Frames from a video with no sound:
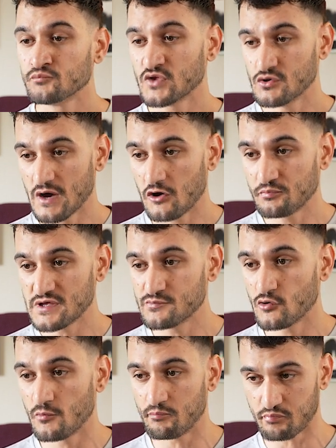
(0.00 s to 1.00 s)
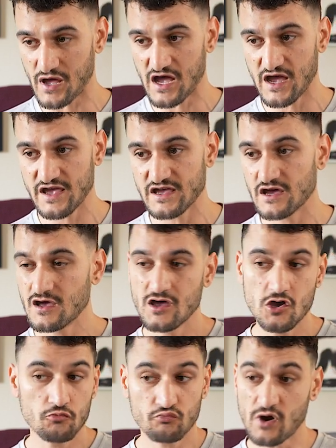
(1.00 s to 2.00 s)
you help people buy
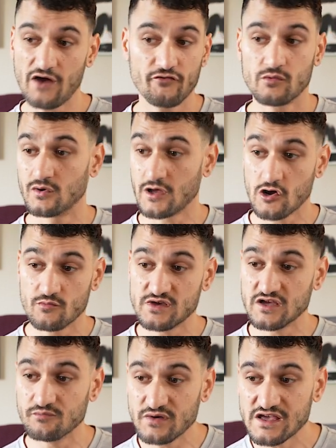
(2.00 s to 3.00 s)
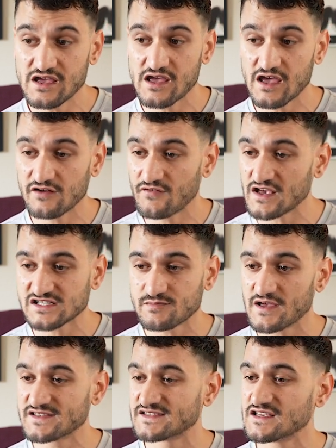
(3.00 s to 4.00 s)
profitable Airbnb
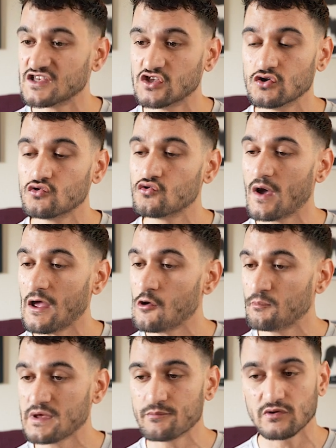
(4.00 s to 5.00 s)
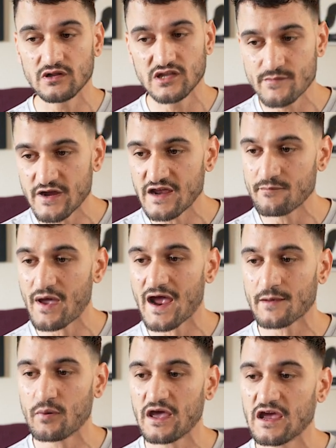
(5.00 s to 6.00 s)
investments, you help people eliminate
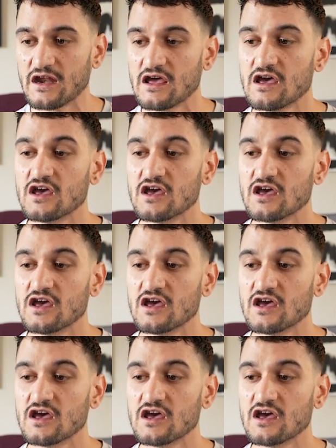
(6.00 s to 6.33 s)
back pain,